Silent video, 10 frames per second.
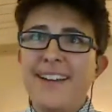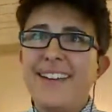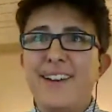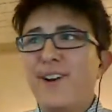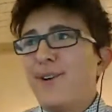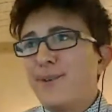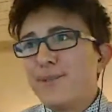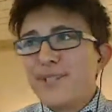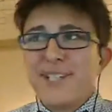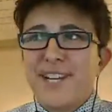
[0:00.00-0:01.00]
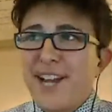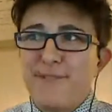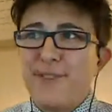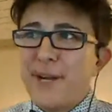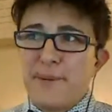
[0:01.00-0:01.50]
really kind
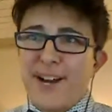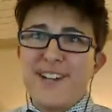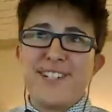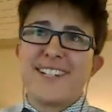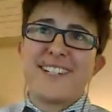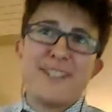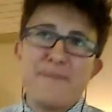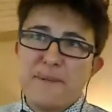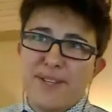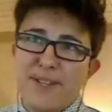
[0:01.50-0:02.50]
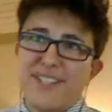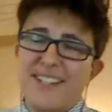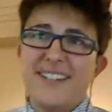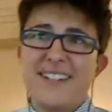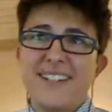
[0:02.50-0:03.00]
of fun projects to be able
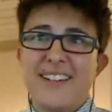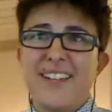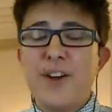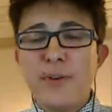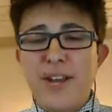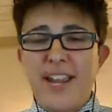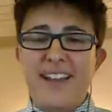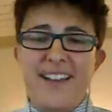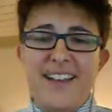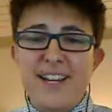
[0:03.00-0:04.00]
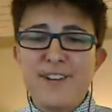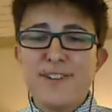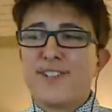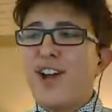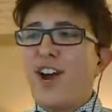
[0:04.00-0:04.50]
to okay,
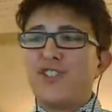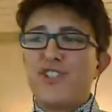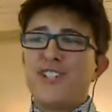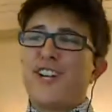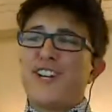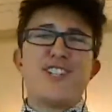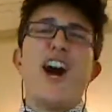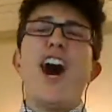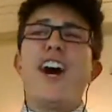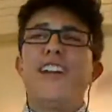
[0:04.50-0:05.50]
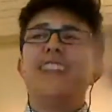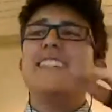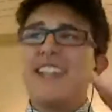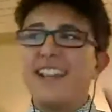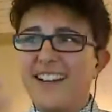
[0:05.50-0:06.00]
here's just a ton
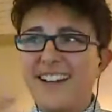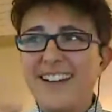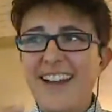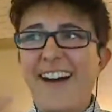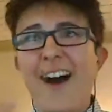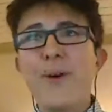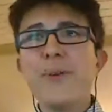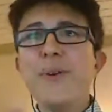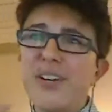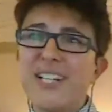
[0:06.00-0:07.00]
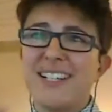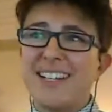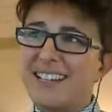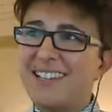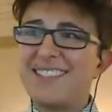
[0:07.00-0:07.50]
of data. Now how are we going
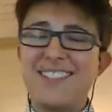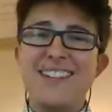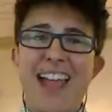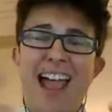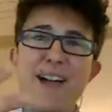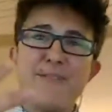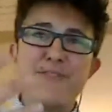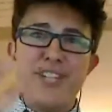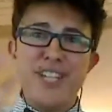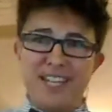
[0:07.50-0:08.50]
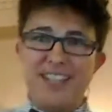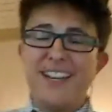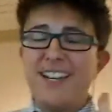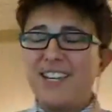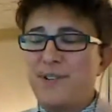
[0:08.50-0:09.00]
to have the
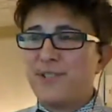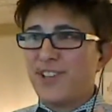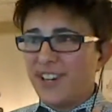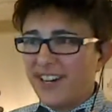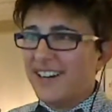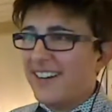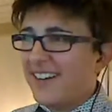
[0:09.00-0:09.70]
user